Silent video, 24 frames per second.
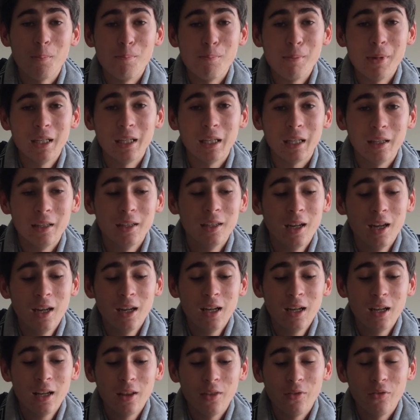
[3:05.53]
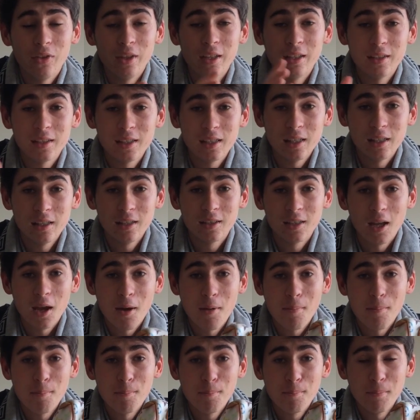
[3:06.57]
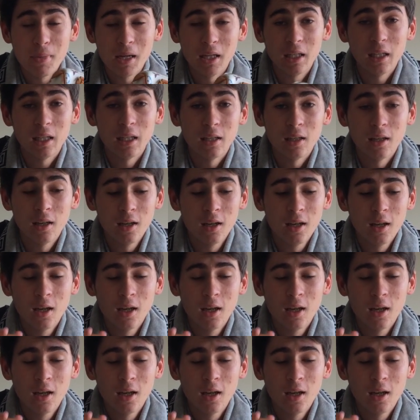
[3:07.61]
mini, this is mini,